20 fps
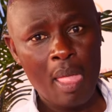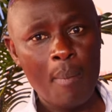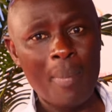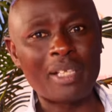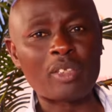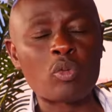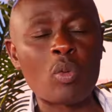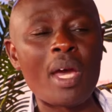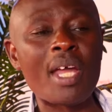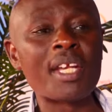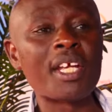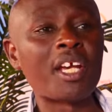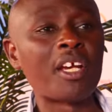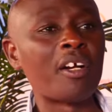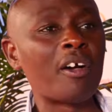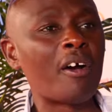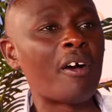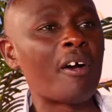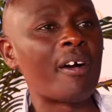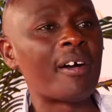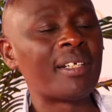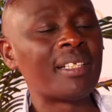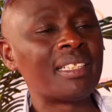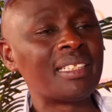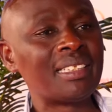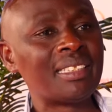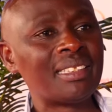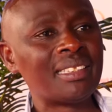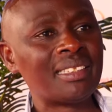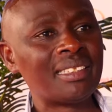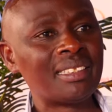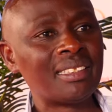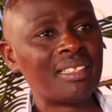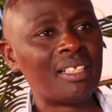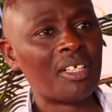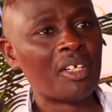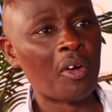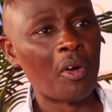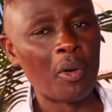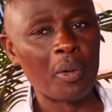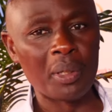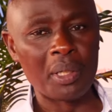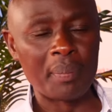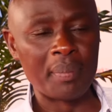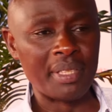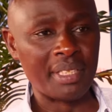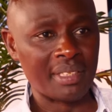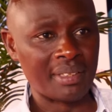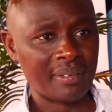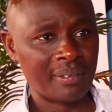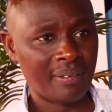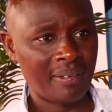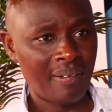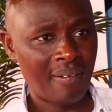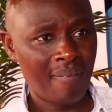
But when God called me,